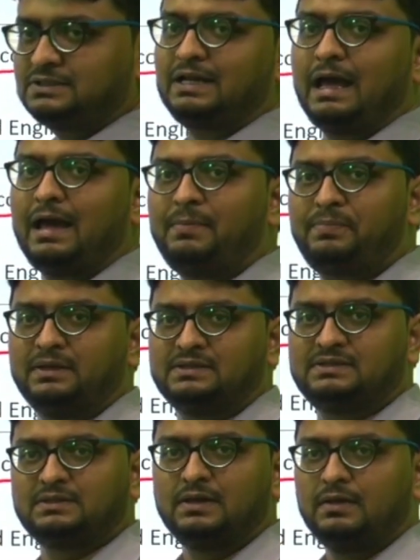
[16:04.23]

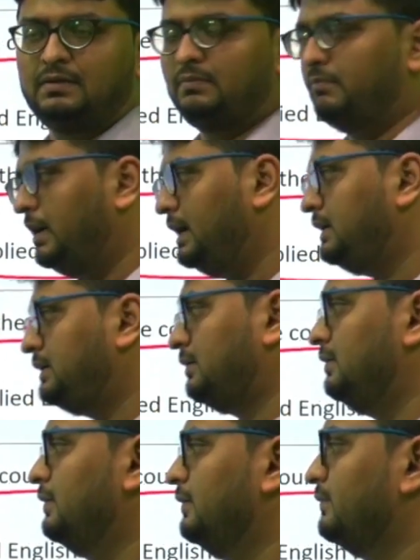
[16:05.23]
happens, but
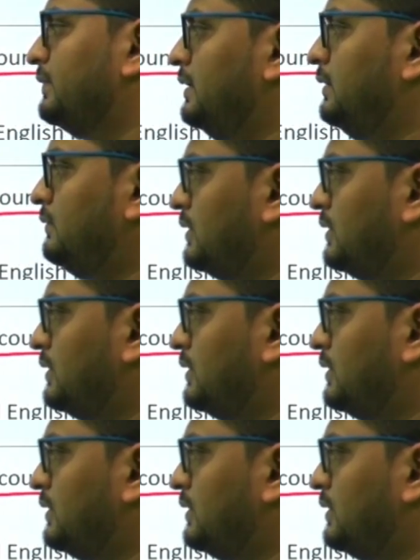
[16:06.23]
it was